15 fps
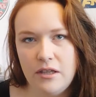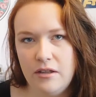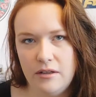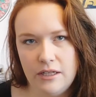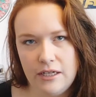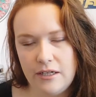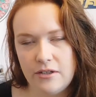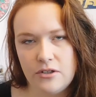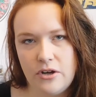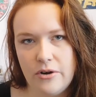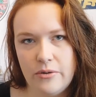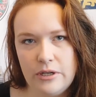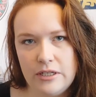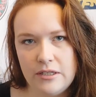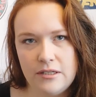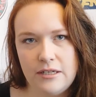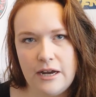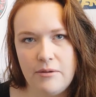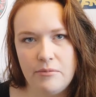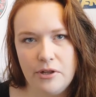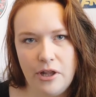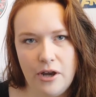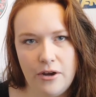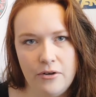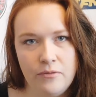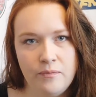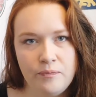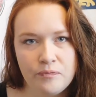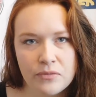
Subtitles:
The link is always down below.